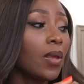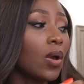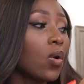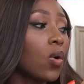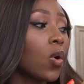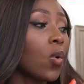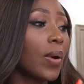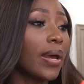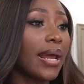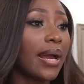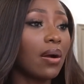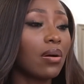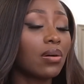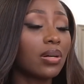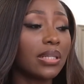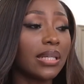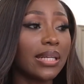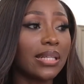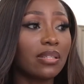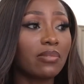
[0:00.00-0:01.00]
or when I
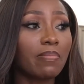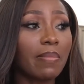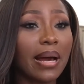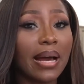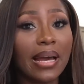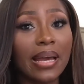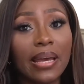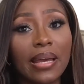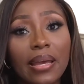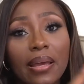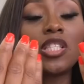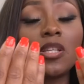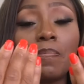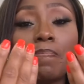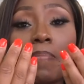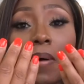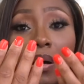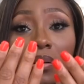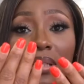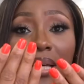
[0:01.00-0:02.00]
ordered my
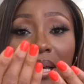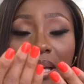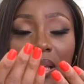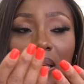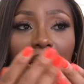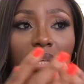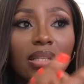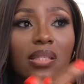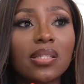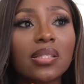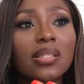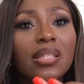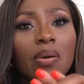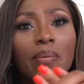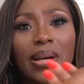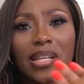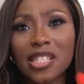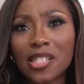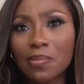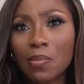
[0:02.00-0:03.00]
dip powder kits, they
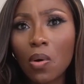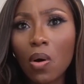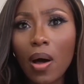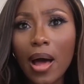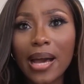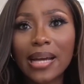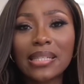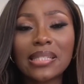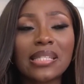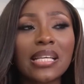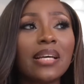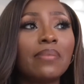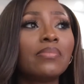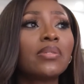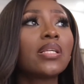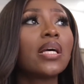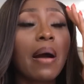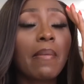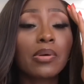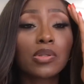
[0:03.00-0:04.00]
were small
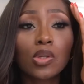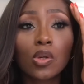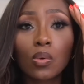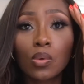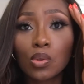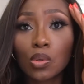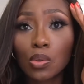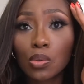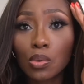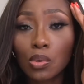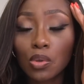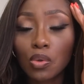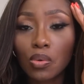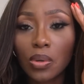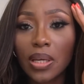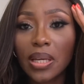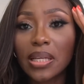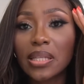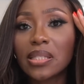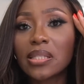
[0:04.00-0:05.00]
items. Amazon was also doing a